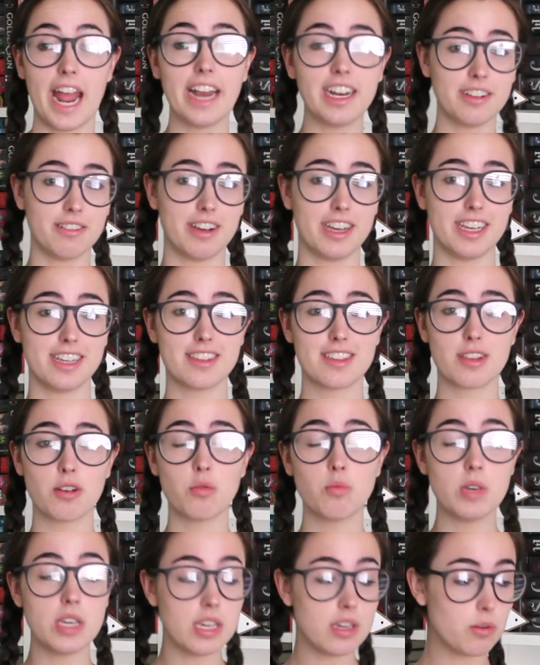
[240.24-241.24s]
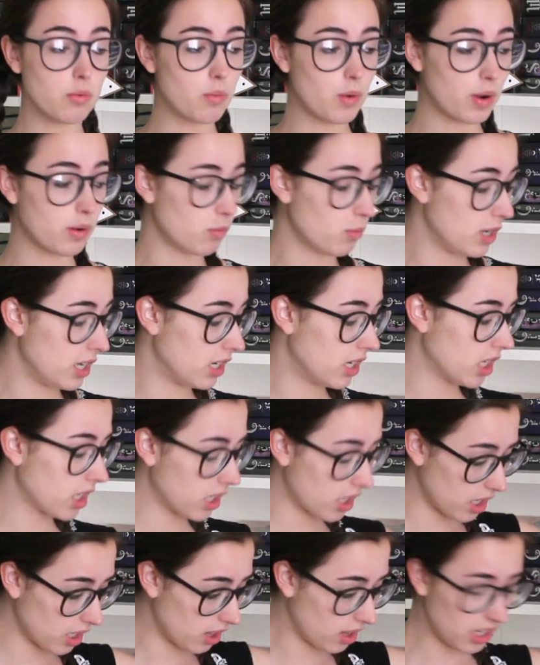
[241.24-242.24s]
anyway, so we we
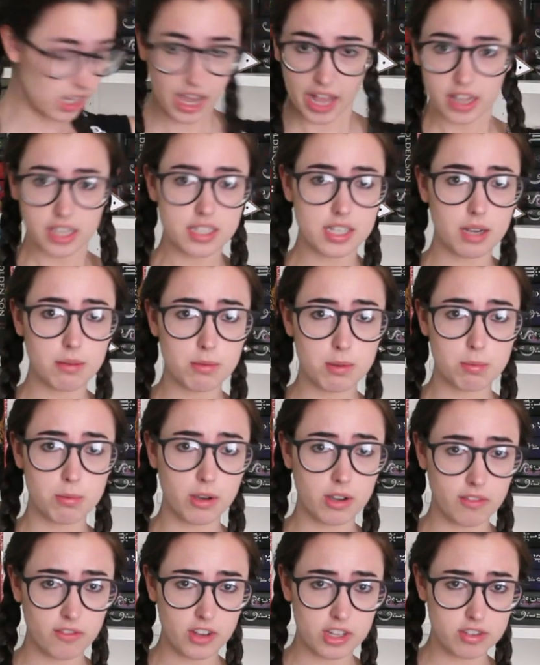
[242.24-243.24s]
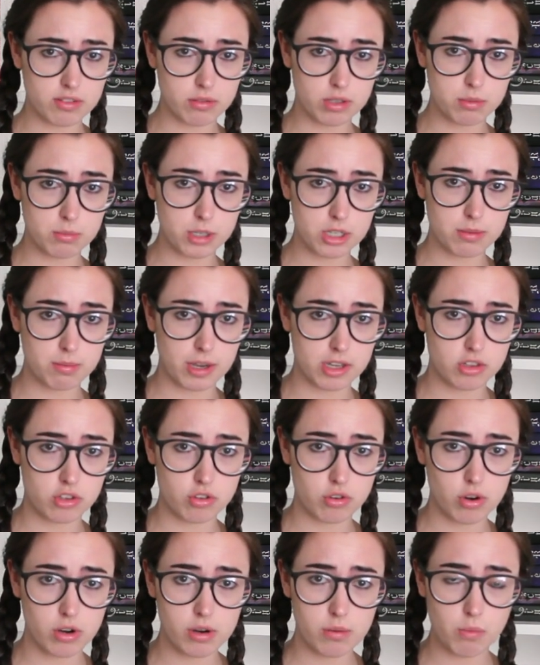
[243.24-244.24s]
took the LA Times Book Festival of Books by
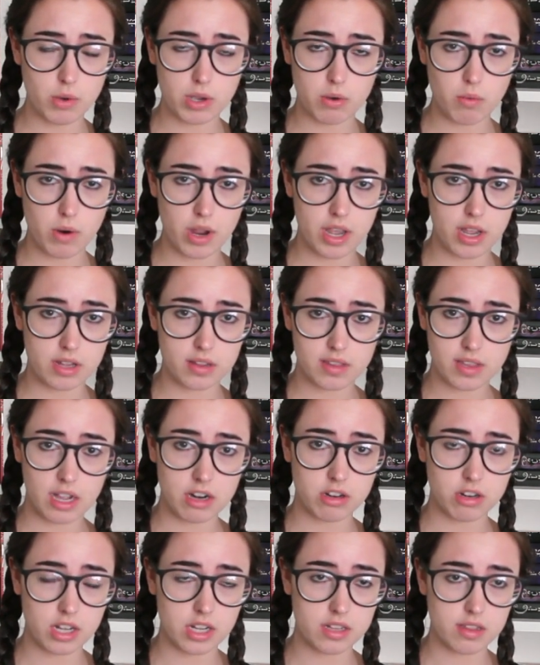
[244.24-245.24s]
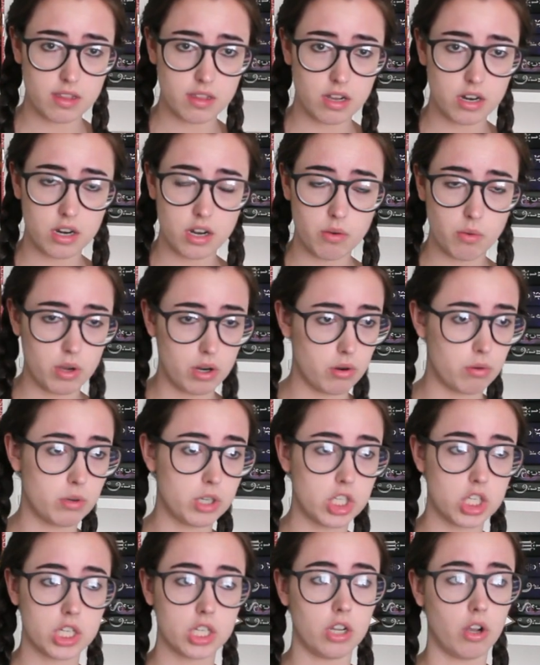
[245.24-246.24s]
storm. We went Saturday and Sunday. We were
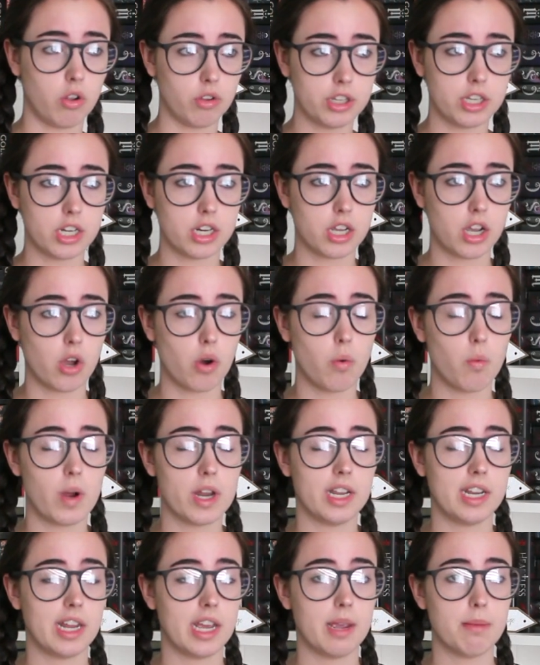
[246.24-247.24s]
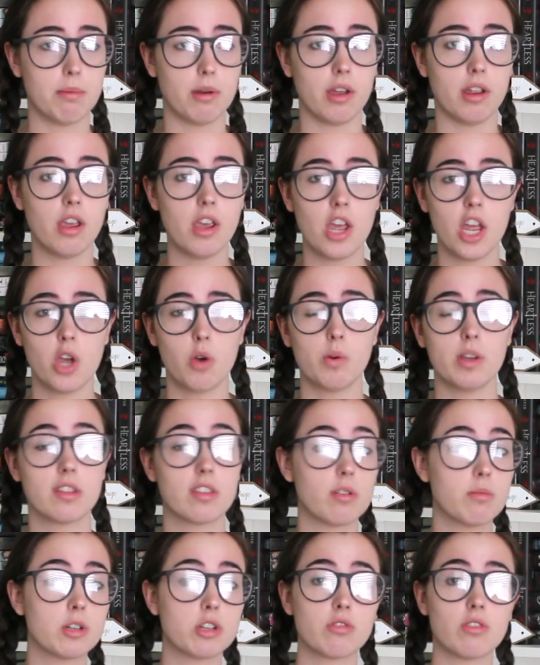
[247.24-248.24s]
originally only going to go one day, but we had
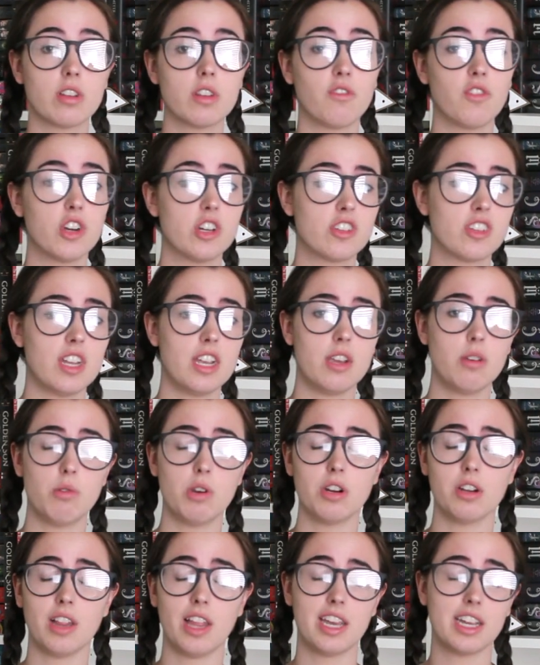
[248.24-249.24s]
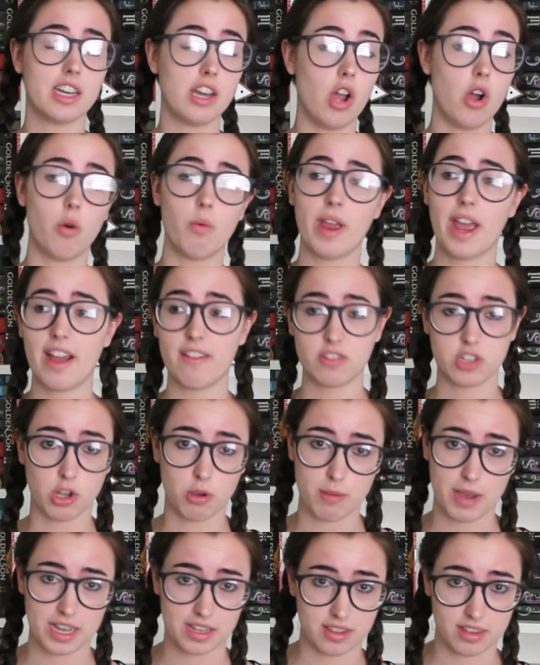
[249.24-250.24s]
so much fun the first day, we were like, no, we have to go
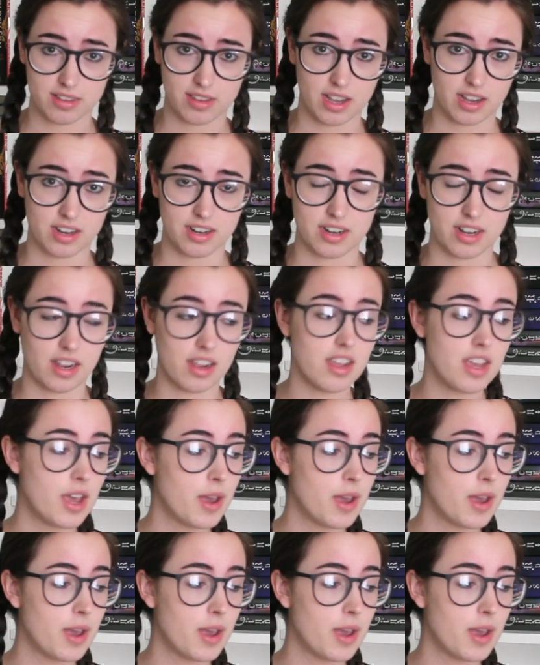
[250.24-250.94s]
back the second day.